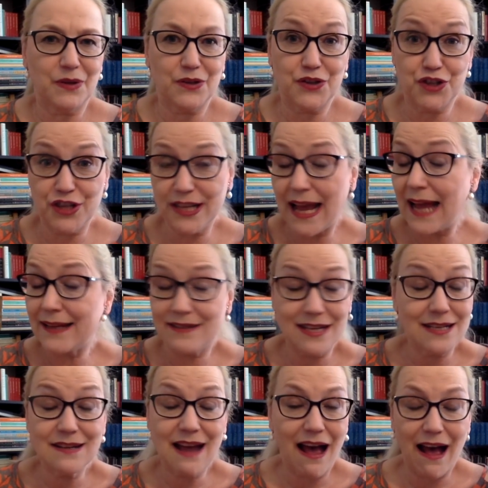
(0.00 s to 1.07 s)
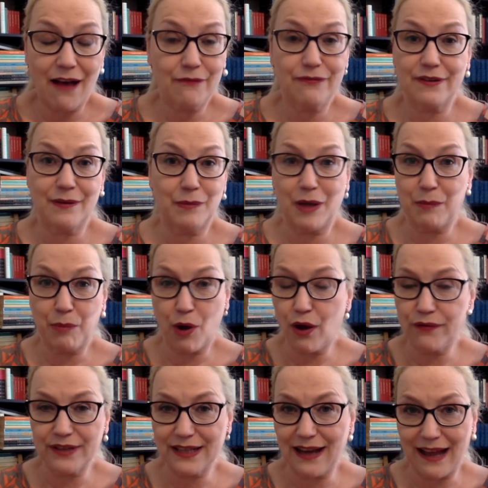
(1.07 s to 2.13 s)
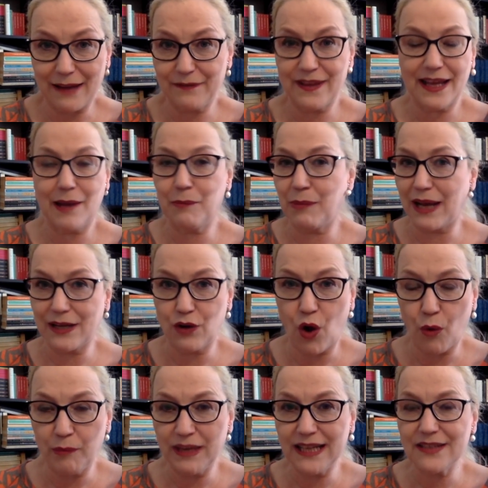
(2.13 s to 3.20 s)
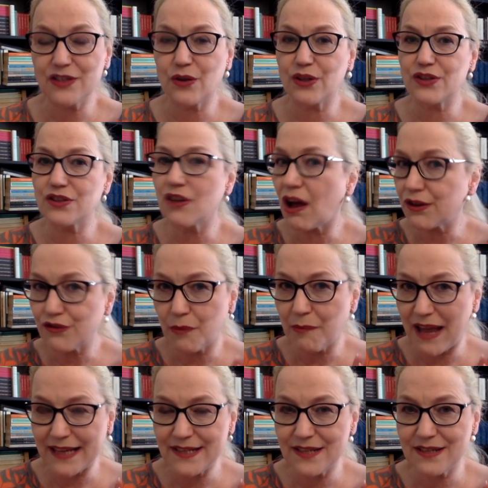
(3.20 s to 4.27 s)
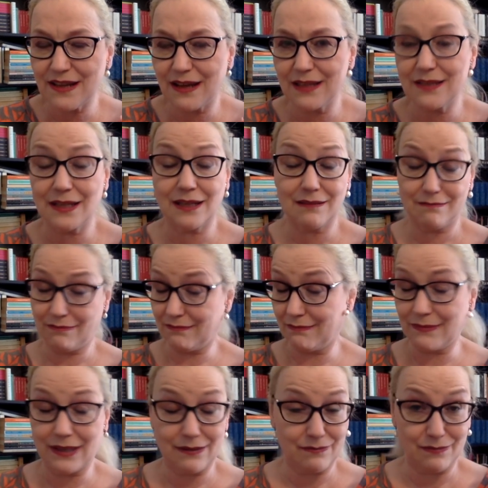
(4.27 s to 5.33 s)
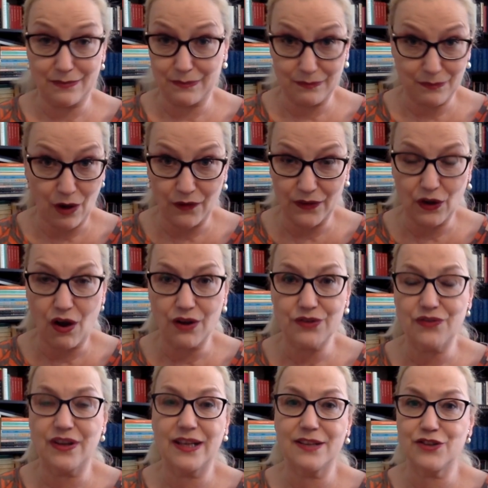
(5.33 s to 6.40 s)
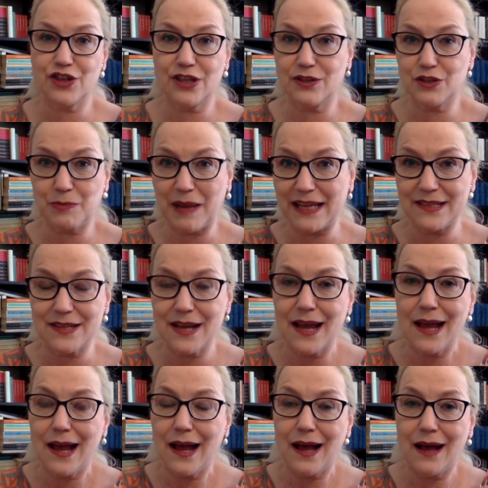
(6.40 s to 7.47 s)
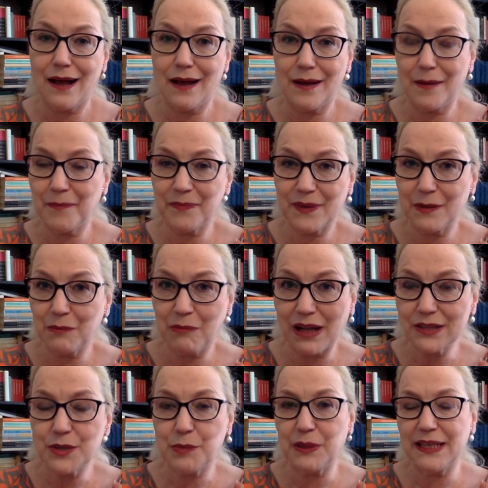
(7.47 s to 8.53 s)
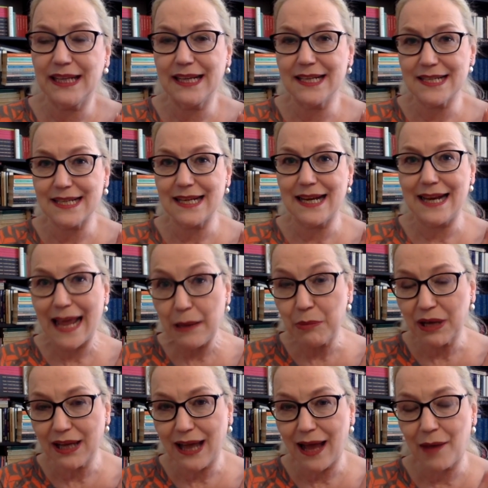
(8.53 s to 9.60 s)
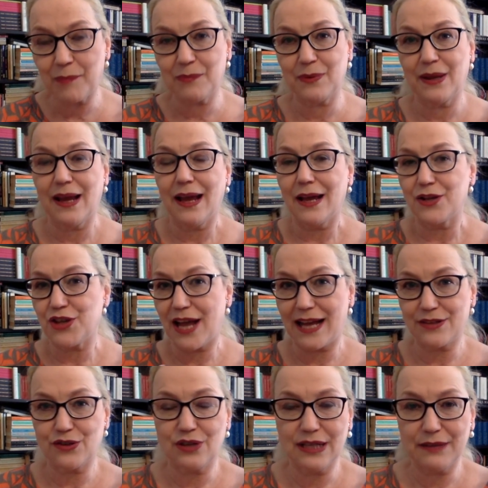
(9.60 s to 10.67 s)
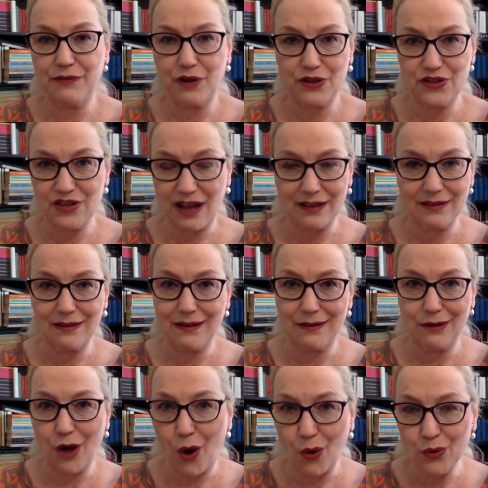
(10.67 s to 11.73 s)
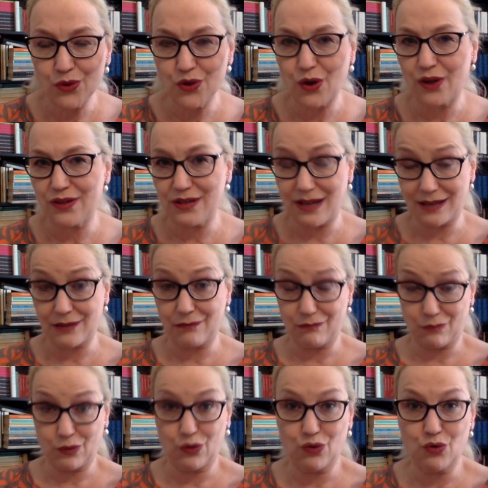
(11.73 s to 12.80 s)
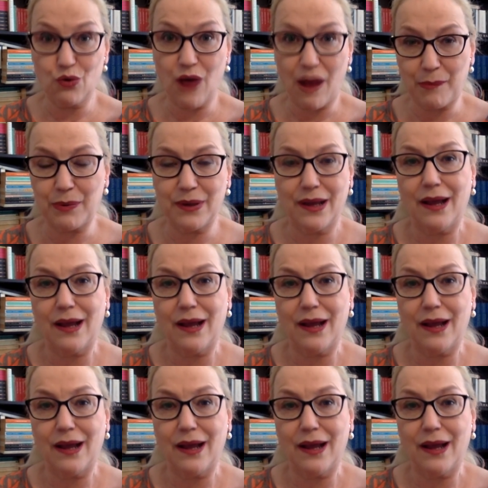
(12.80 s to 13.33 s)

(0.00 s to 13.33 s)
She didn't have a perfect life there by no means, so it's not romanticizing. On the contrary, she spent multiple years in a labor camp. She had to leave her son alone, so her son grew up